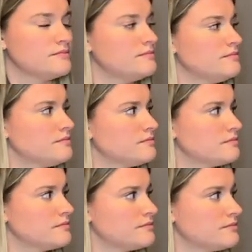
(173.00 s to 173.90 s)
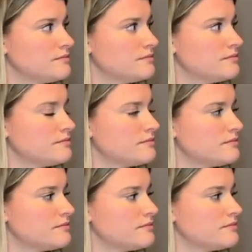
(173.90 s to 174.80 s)

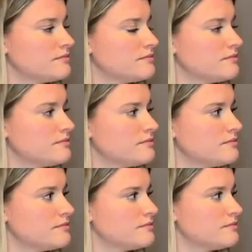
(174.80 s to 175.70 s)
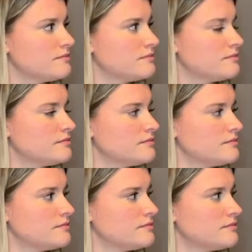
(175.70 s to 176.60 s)

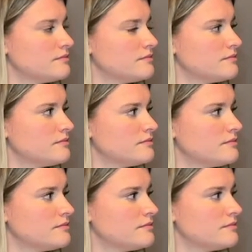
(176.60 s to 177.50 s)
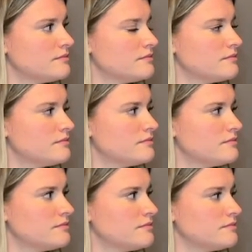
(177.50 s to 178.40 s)

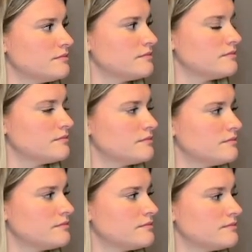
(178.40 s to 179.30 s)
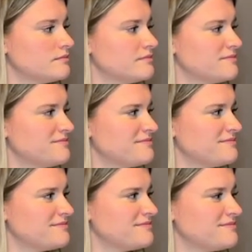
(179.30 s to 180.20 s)

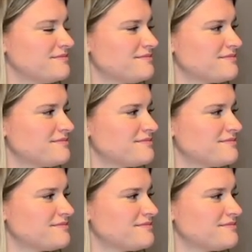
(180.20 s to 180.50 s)
(not speaking)